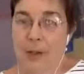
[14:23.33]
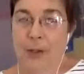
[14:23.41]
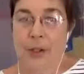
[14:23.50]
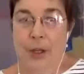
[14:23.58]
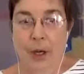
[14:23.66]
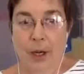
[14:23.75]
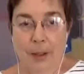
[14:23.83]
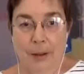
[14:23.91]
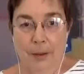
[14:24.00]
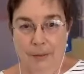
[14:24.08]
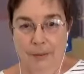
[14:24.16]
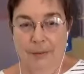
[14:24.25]

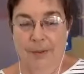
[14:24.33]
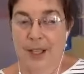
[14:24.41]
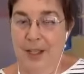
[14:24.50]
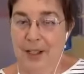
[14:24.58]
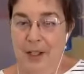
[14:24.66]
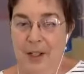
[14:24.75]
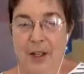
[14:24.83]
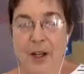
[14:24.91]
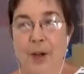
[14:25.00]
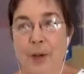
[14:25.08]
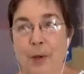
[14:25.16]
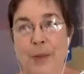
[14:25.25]
John. Yes and
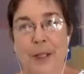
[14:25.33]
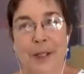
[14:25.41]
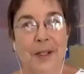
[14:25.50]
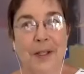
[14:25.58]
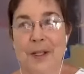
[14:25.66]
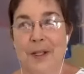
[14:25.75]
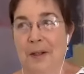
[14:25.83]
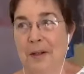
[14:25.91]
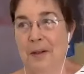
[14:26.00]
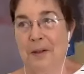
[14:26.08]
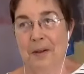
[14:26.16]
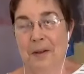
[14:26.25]
no, because
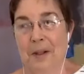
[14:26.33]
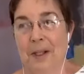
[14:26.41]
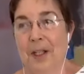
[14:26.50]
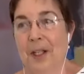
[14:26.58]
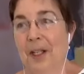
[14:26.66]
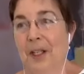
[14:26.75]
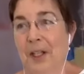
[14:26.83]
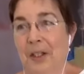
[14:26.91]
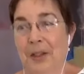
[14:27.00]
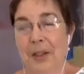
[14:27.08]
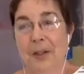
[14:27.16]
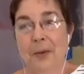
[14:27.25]
in a
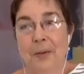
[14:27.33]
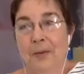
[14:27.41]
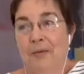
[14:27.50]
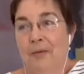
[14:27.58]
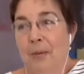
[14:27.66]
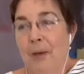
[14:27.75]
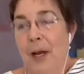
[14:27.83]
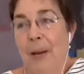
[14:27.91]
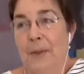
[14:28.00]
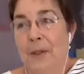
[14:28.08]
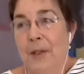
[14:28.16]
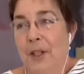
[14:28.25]
year,
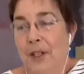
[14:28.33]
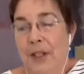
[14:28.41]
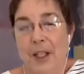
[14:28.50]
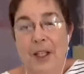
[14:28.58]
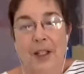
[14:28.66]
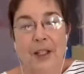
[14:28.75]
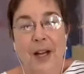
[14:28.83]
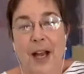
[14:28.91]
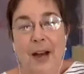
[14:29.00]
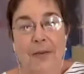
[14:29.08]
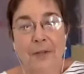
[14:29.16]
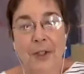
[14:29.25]
perhaps the year
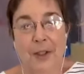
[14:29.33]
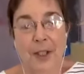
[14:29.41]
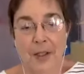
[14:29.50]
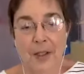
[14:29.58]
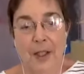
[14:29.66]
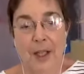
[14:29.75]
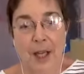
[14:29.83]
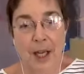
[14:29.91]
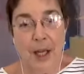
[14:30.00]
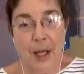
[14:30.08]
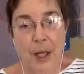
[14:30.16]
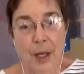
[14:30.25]
after his
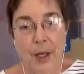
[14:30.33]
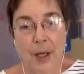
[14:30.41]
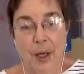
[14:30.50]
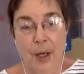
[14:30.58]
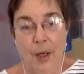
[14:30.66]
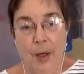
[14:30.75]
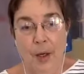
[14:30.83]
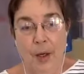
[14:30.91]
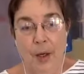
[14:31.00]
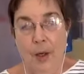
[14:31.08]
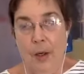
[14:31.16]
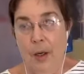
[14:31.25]
death,
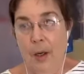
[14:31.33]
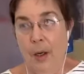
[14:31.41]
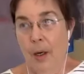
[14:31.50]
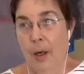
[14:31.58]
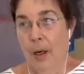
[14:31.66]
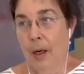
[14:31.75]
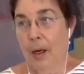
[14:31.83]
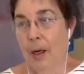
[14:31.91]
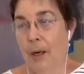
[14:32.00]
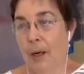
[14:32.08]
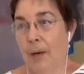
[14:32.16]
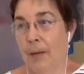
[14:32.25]

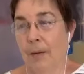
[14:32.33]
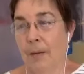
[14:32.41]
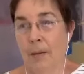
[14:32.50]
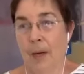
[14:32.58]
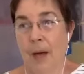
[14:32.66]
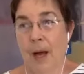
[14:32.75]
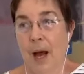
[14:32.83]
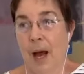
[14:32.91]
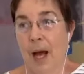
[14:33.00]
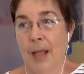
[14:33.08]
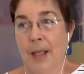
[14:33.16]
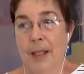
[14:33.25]

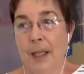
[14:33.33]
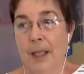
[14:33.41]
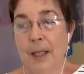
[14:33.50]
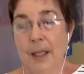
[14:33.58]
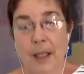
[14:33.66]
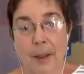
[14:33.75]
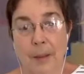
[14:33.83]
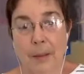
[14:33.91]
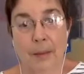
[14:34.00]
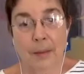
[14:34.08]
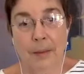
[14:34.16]
I said to him,